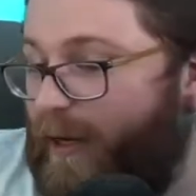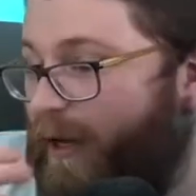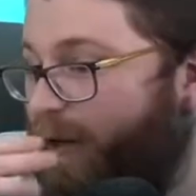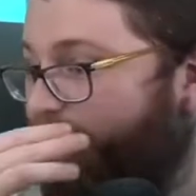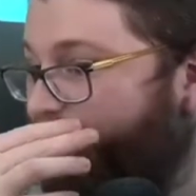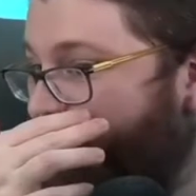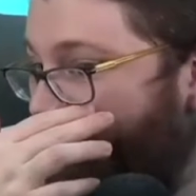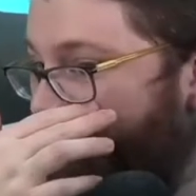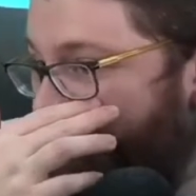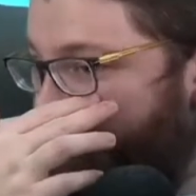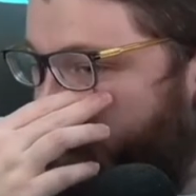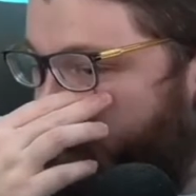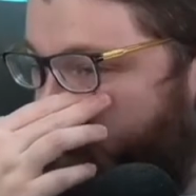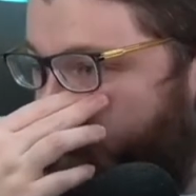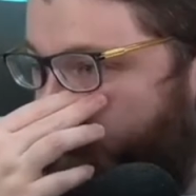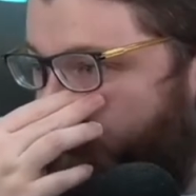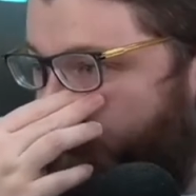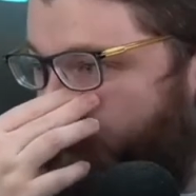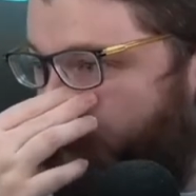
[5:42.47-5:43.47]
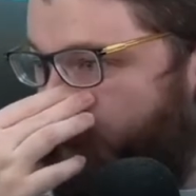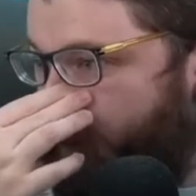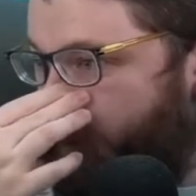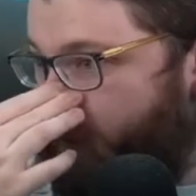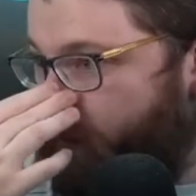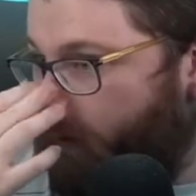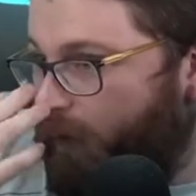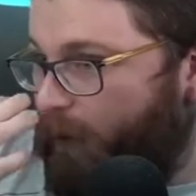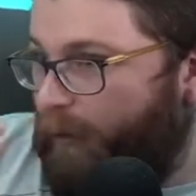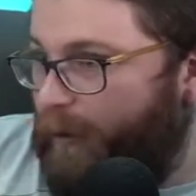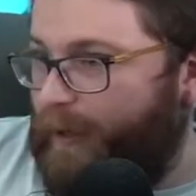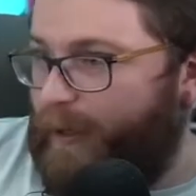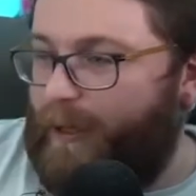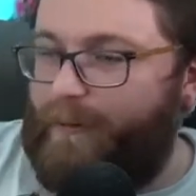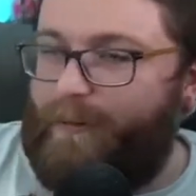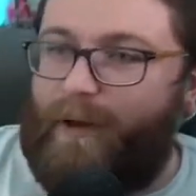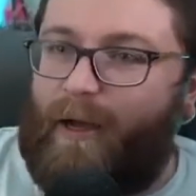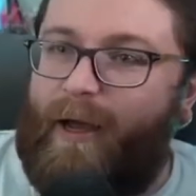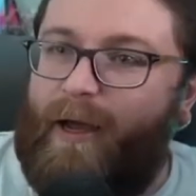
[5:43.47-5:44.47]
I'd go to the store and
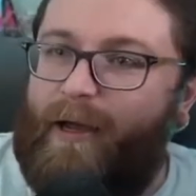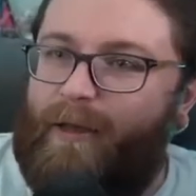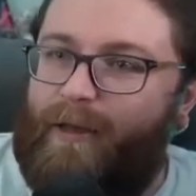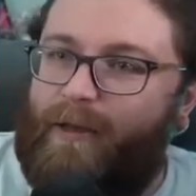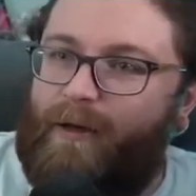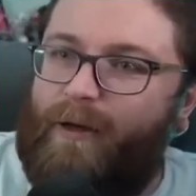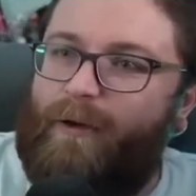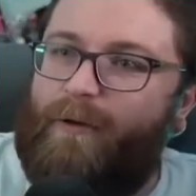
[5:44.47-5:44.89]
I'd buy,